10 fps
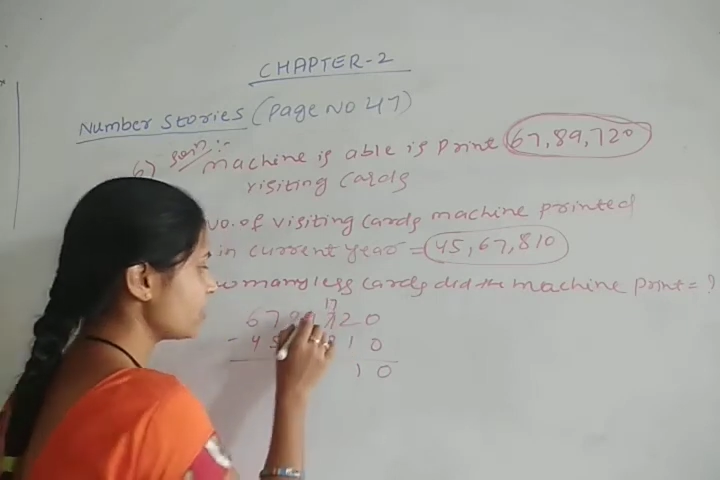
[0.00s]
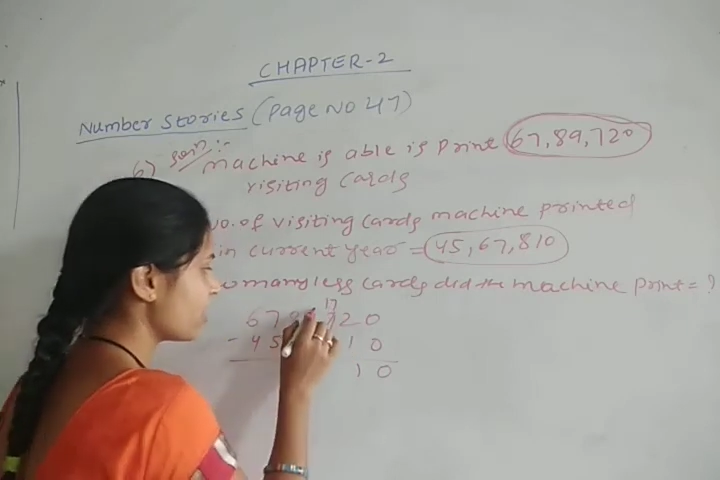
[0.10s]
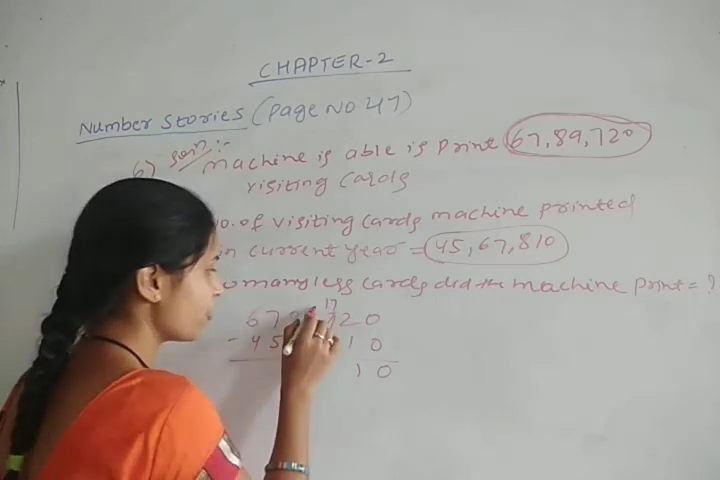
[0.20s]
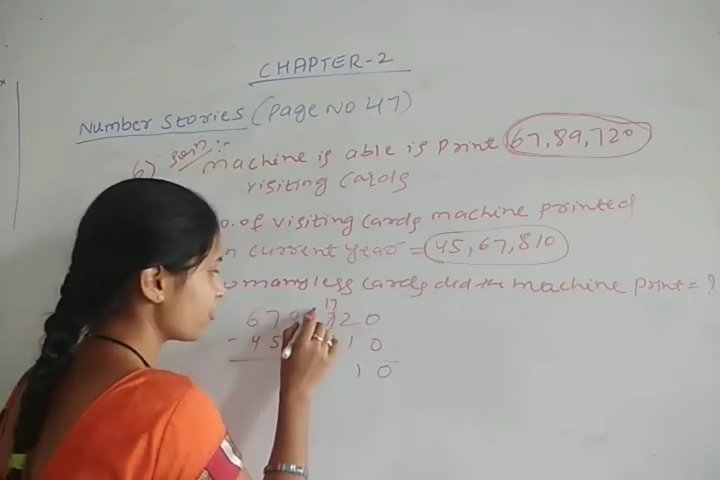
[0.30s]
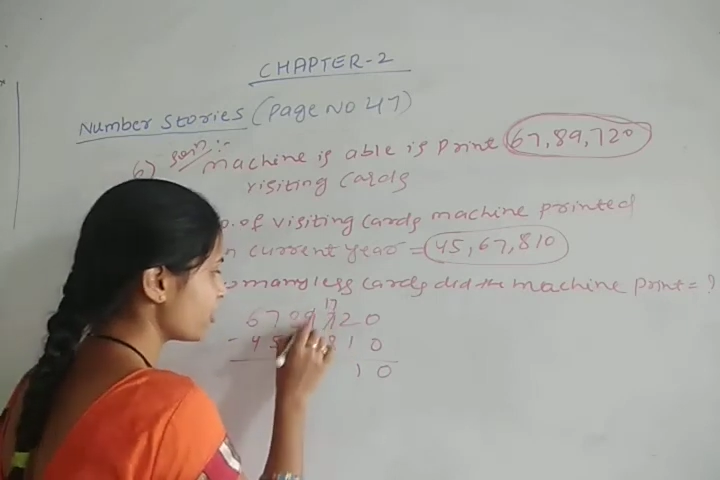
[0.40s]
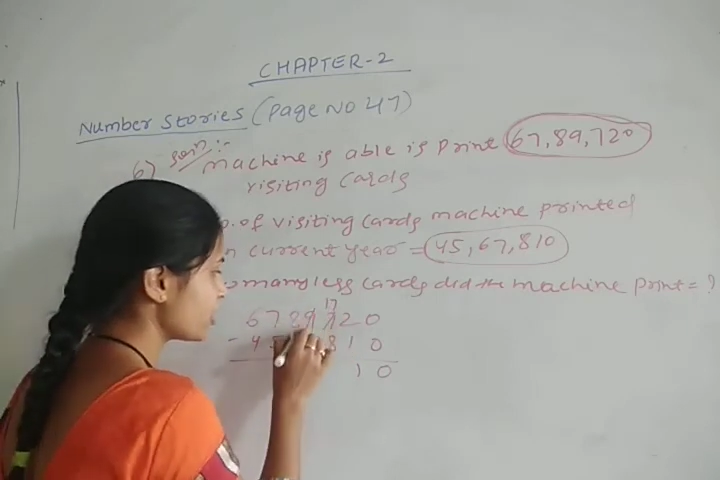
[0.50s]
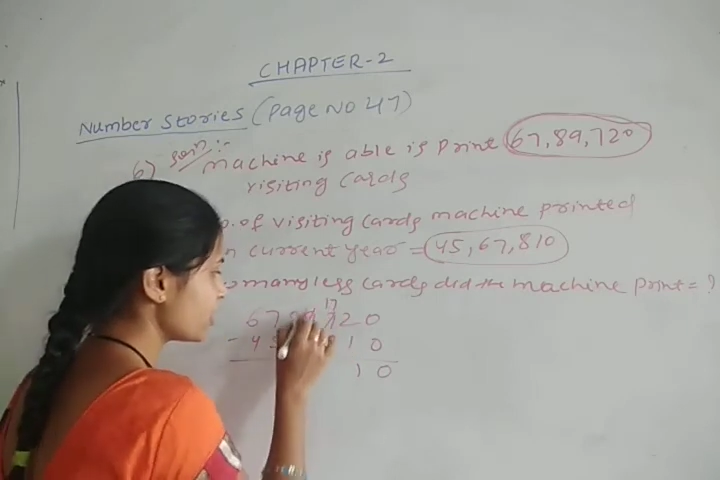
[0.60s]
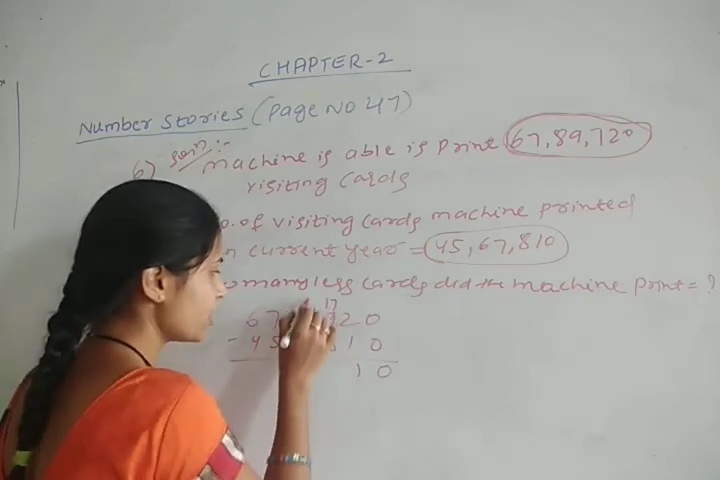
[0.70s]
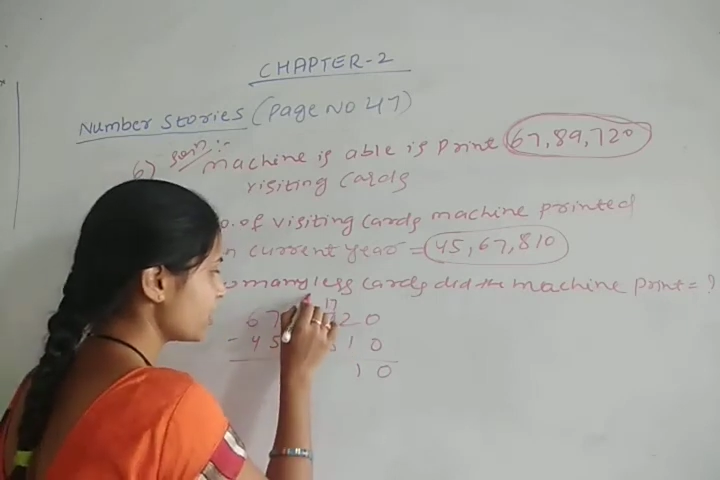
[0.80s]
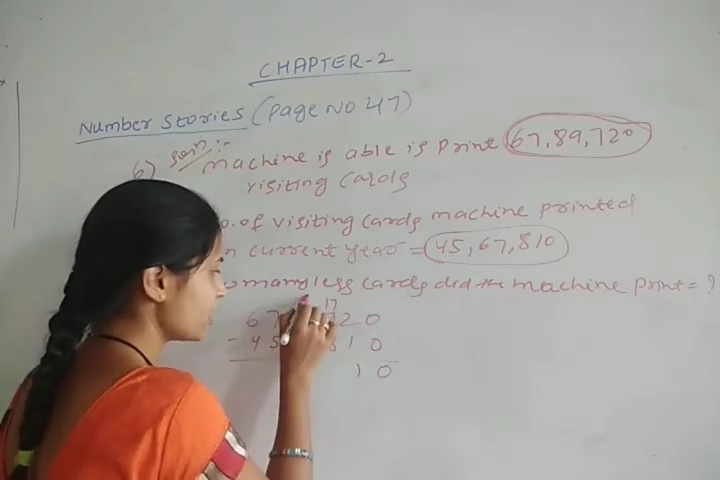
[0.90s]
We left with
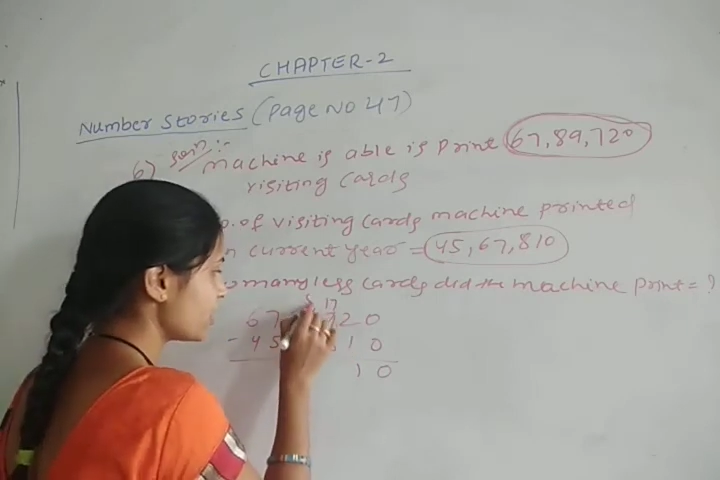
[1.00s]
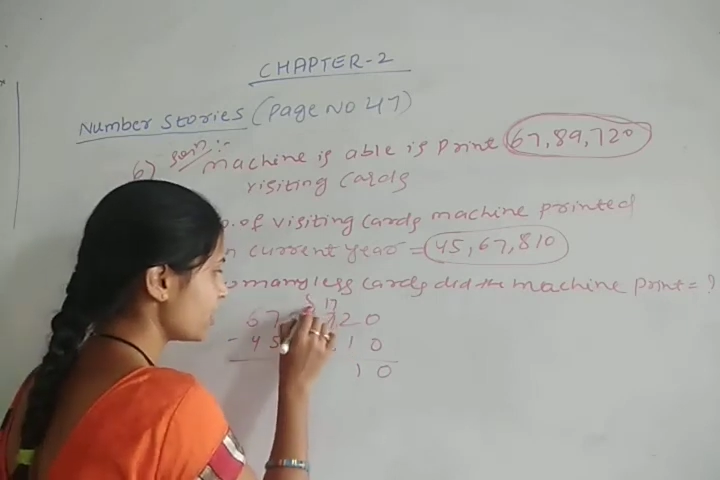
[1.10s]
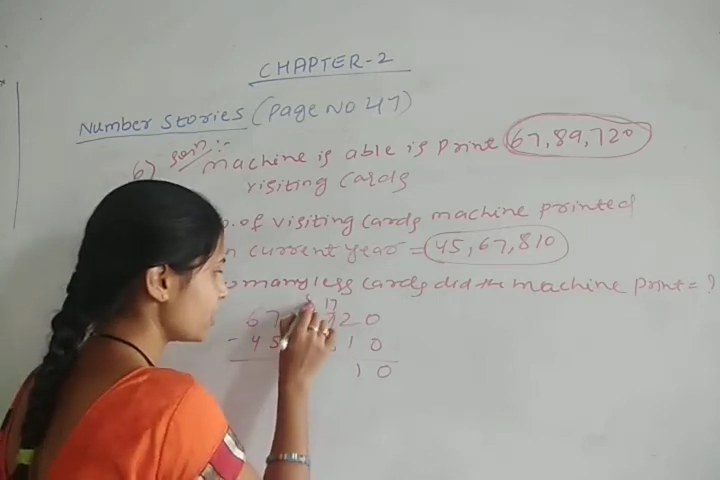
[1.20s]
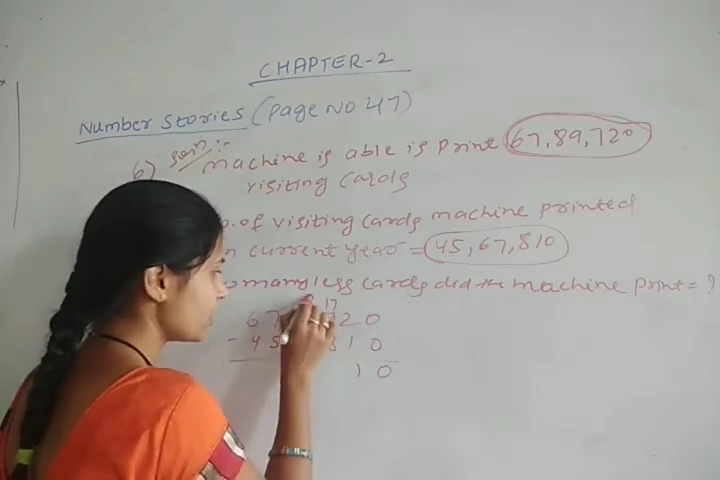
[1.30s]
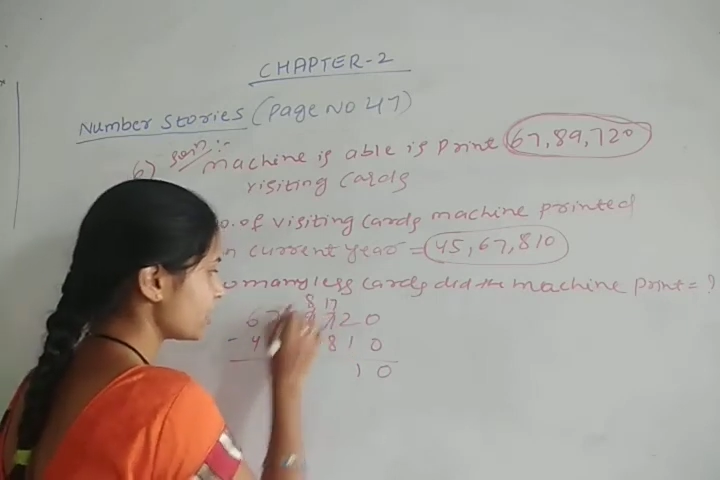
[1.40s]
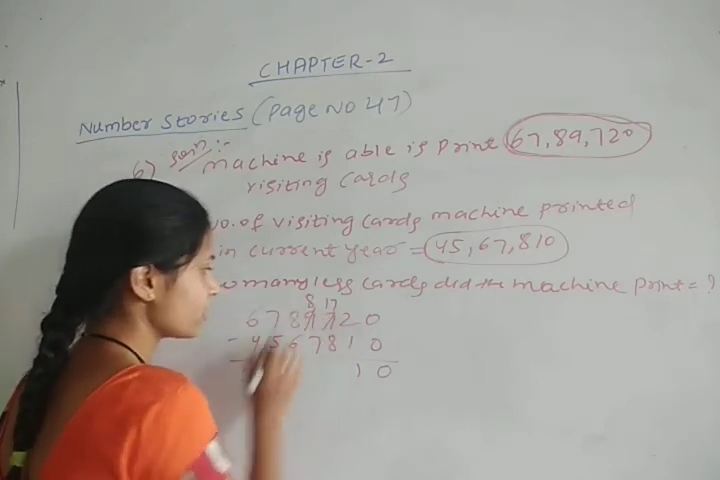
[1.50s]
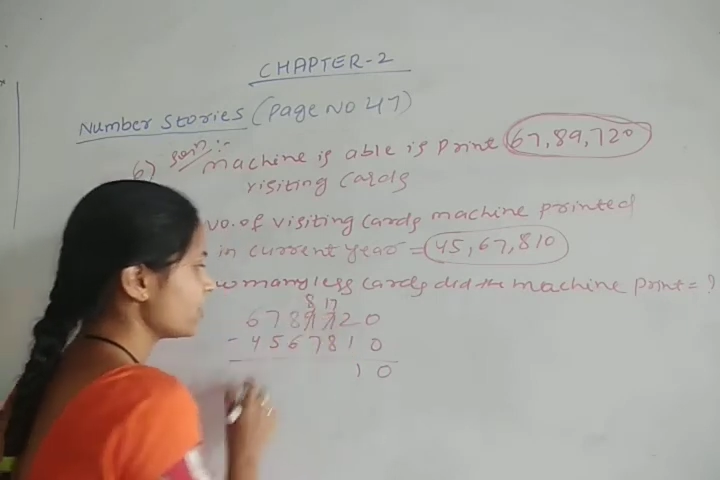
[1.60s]
here 8.